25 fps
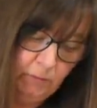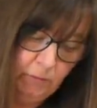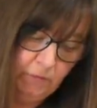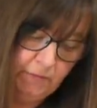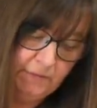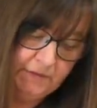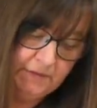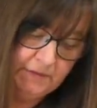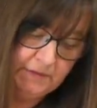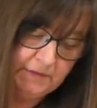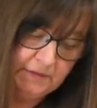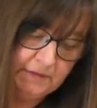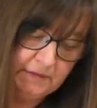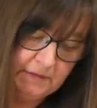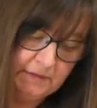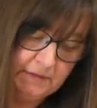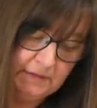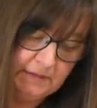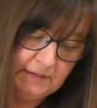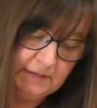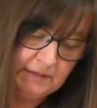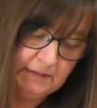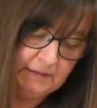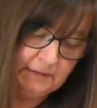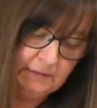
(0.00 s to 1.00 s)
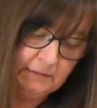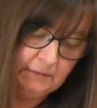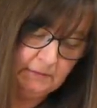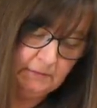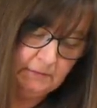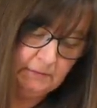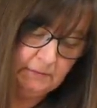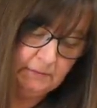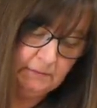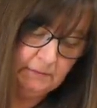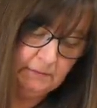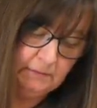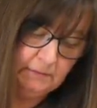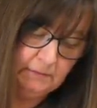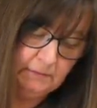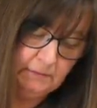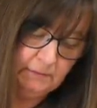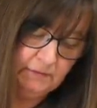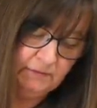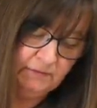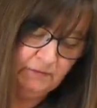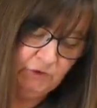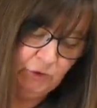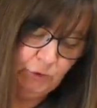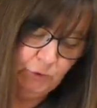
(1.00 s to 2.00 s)
you wanted to consider the
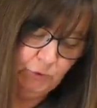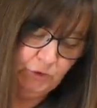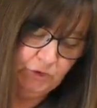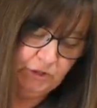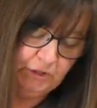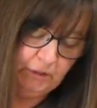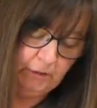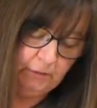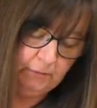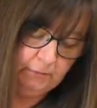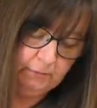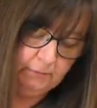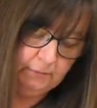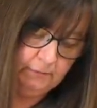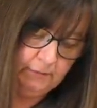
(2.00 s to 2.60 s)
future,